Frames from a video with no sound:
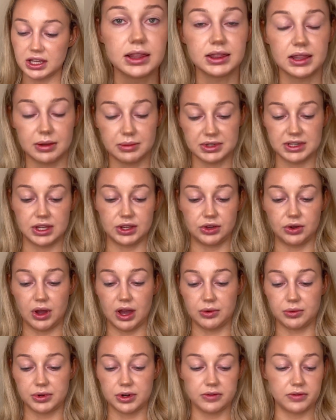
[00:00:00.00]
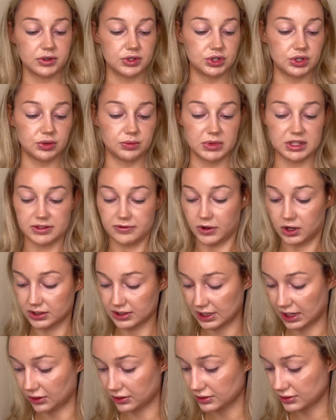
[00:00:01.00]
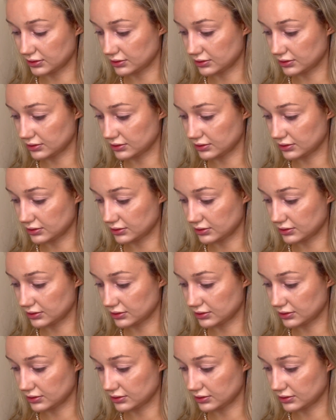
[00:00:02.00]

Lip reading: Let me tell you, I went over to Miss Fawn's house.